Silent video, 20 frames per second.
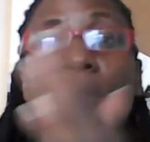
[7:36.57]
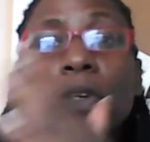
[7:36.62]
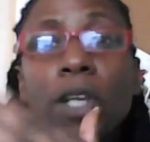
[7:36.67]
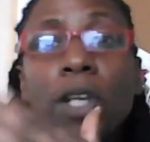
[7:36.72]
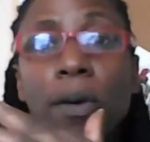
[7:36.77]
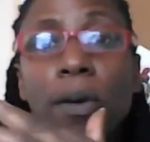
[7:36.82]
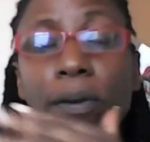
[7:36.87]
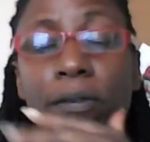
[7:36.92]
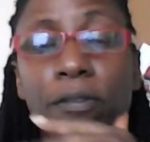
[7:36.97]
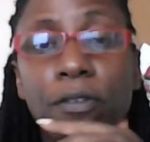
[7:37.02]

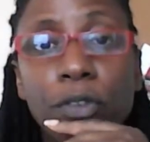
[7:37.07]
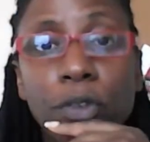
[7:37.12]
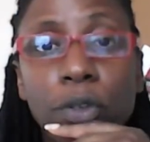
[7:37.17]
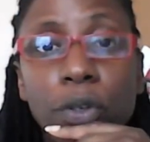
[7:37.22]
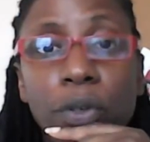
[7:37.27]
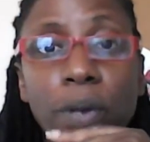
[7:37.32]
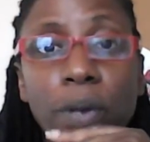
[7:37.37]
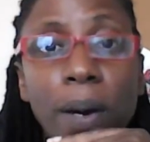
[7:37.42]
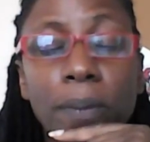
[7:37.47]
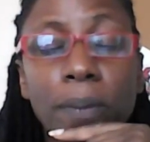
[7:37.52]
going
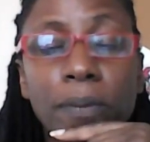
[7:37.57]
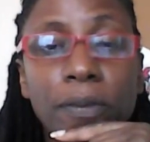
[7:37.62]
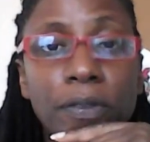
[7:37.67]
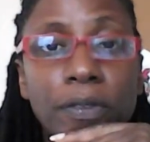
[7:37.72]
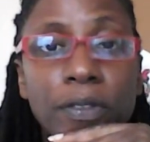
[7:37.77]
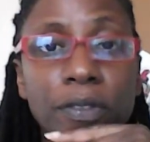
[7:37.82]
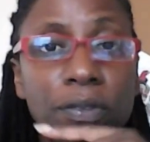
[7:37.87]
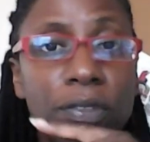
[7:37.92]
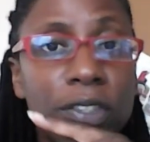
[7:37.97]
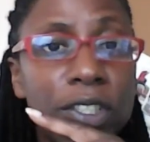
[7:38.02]
through up
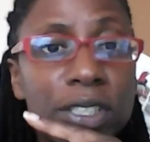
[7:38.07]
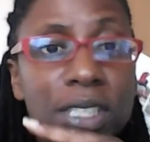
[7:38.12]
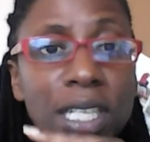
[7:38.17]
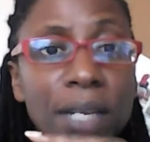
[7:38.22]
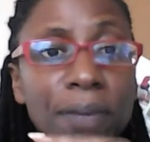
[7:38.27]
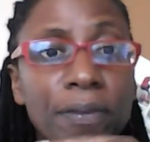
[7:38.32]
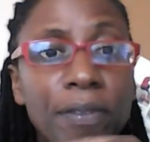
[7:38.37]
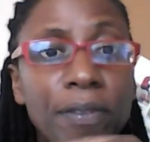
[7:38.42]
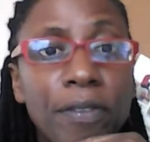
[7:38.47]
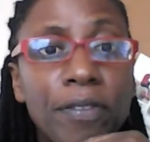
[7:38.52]
to
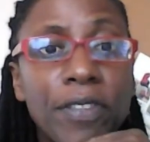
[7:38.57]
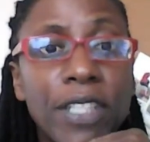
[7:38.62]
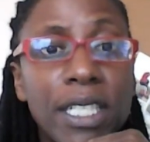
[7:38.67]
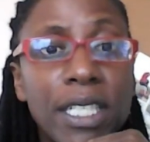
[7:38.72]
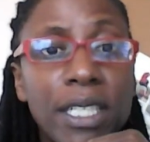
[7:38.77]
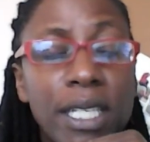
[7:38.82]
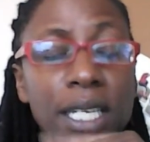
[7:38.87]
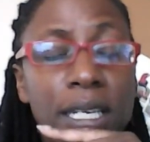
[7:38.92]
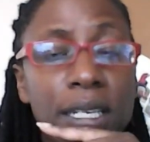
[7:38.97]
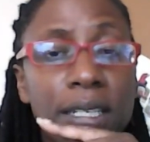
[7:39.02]
10,
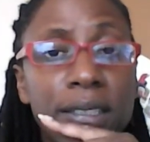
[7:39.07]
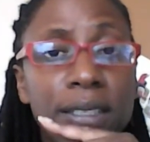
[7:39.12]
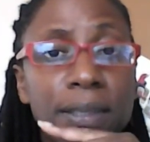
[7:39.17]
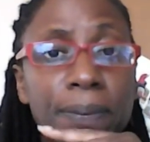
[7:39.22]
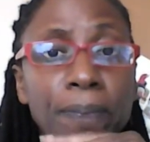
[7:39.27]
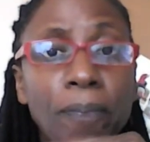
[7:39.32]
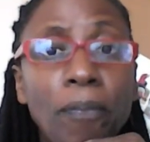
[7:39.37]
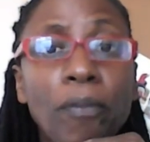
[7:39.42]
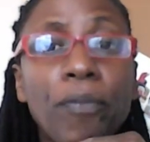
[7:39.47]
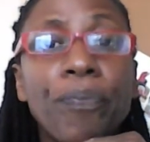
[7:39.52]
15 years.
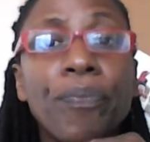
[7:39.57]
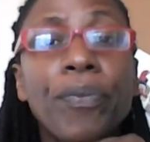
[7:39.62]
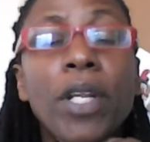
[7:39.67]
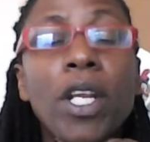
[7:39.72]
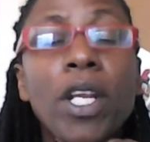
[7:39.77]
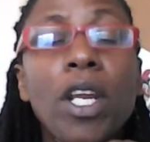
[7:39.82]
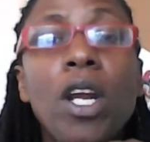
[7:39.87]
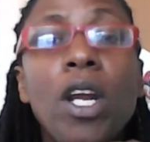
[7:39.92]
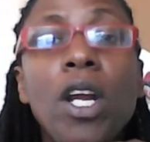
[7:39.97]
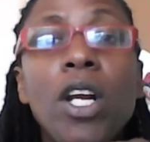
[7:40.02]

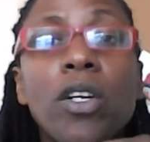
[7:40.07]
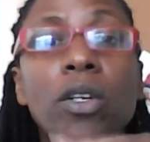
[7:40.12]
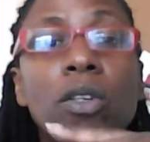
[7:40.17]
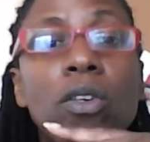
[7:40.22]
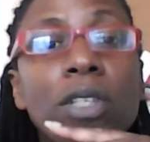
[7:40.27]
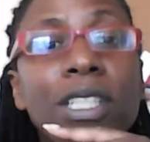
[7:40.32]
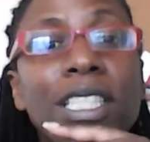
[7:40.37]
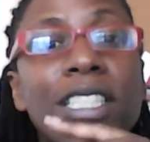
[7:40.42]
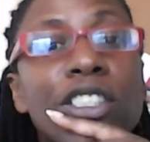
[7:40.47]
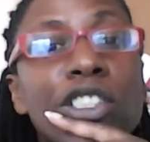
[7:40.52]

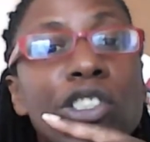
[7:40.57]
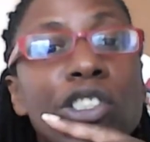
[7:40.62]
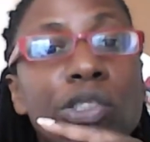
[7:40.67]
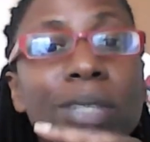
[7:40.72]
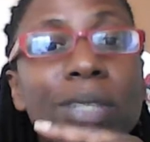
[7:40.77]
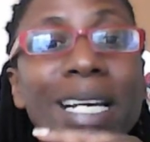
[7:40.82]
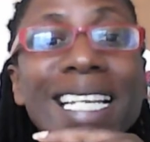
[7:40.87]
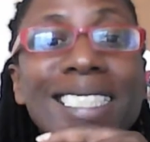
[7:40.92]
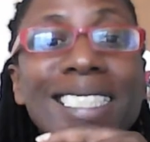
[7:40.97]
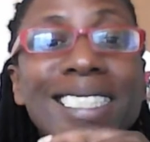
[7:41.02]
Chronic
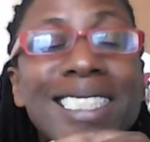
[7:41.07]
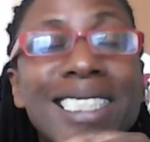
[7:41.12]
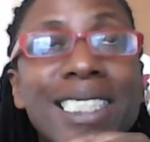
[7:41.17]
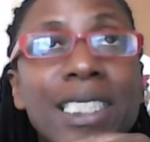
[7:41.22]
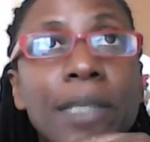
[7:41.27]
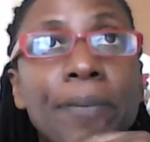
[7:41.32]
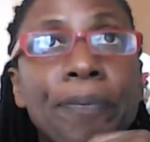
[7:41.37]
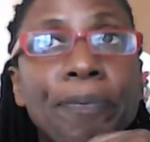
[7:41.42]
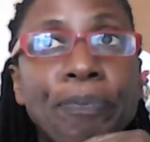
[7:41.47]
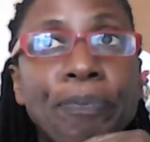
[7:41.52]
stress.